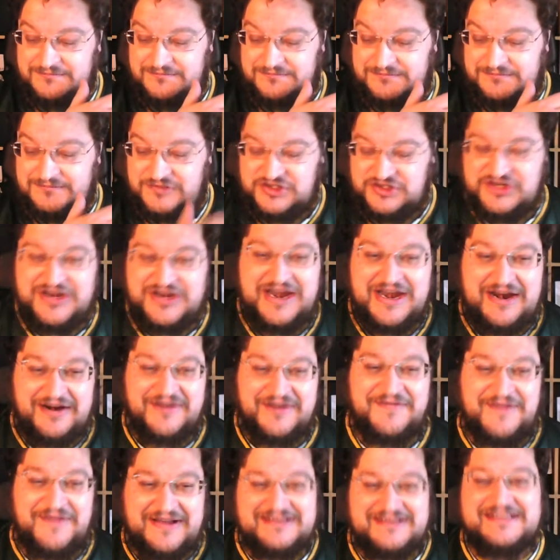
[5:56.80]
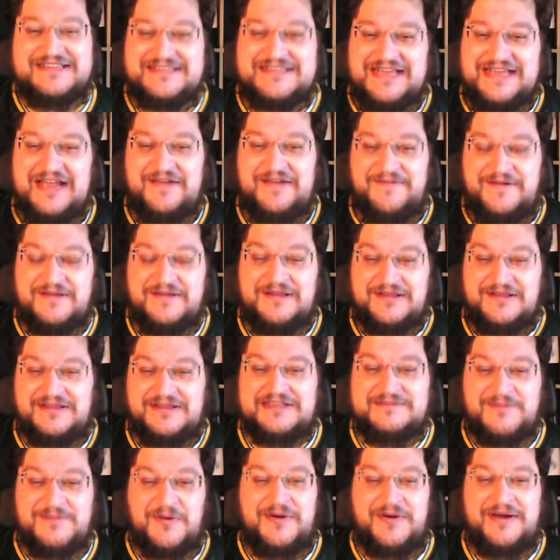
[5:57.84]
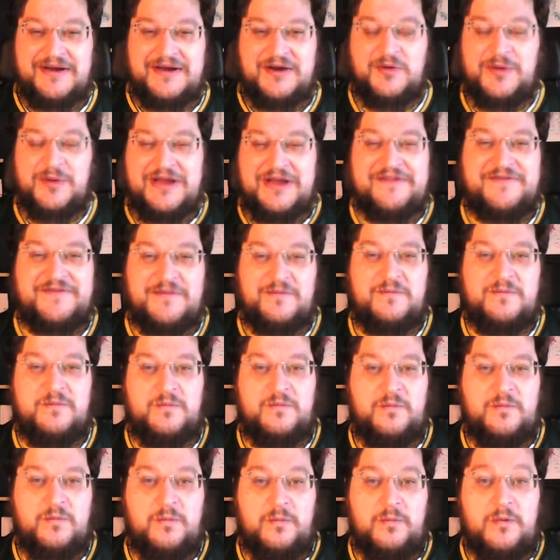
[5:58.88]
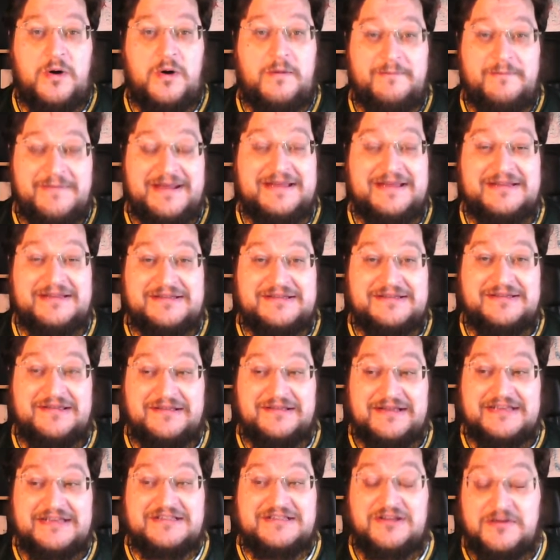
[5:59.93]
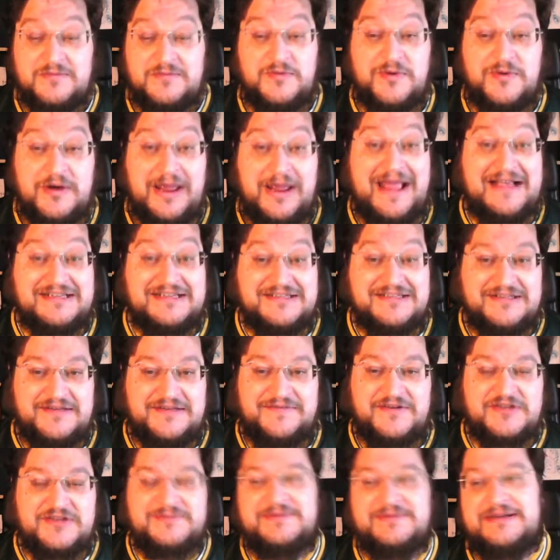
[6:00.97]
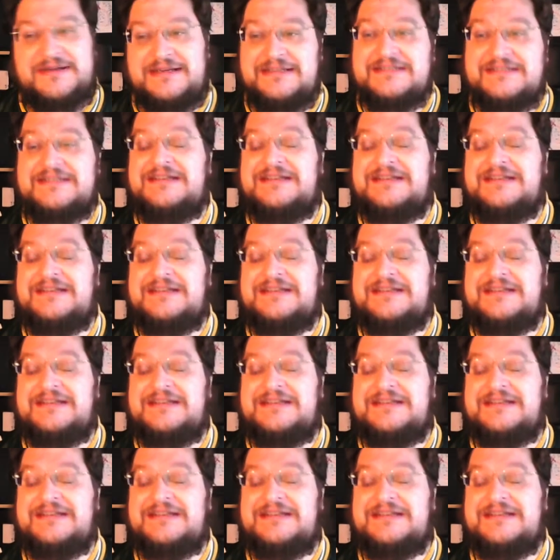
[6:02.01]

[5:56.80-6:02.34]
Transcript: generic fantasy, I feel, at this point, and away from what made the Lies of Locke more excellent in the first place.